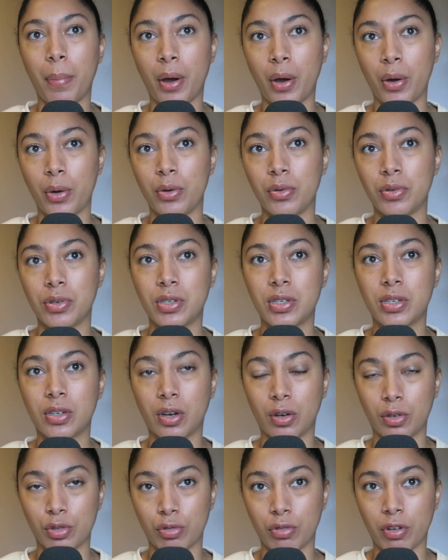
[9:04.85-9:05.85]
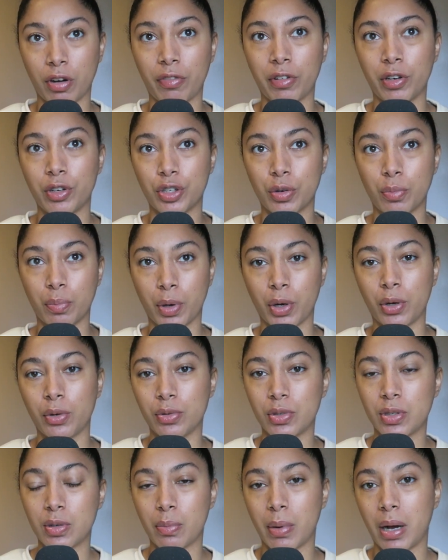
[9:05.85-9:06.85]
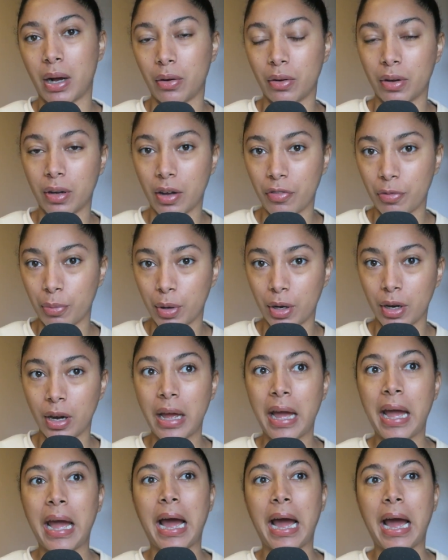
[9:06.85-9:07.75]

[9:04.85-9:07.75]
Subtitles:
post-Cultural Revolution, post-Mao government.